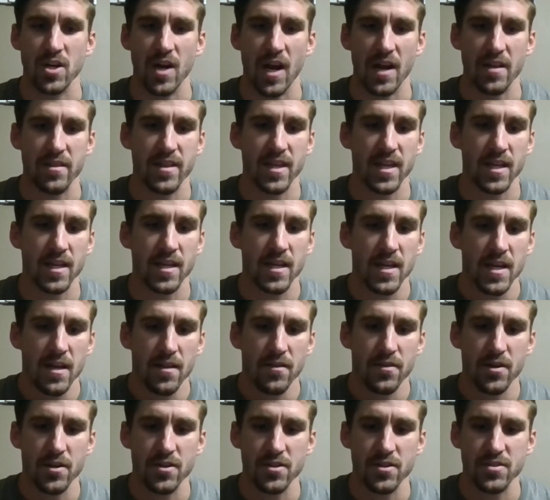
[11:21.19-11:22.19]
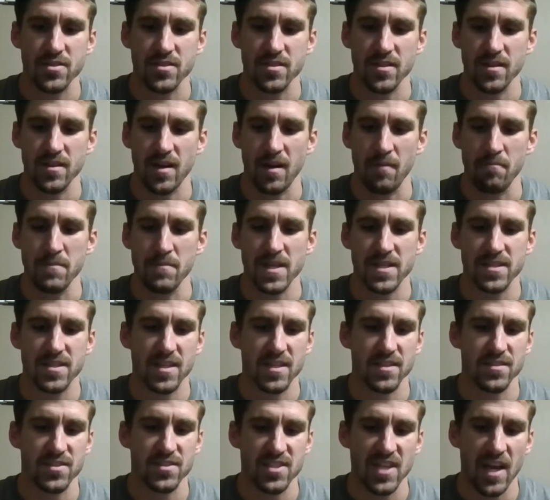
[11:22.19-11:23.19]
I think there's a
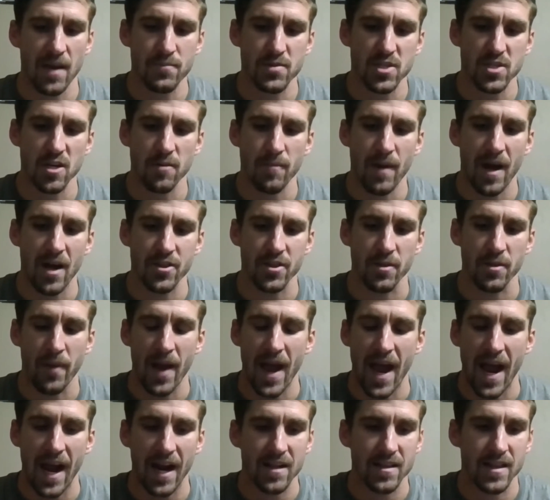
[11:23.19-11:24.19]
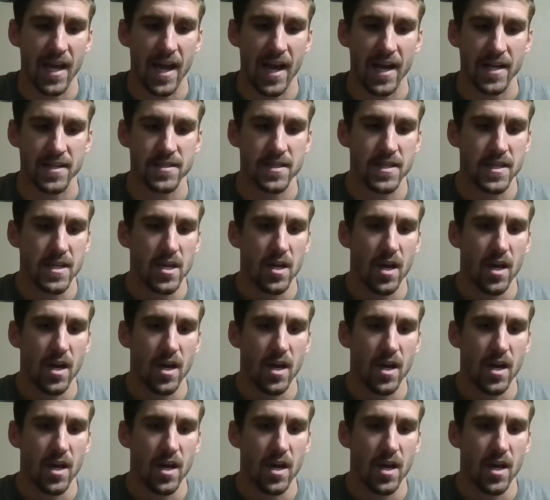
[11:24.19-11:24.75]
misconception about the pack that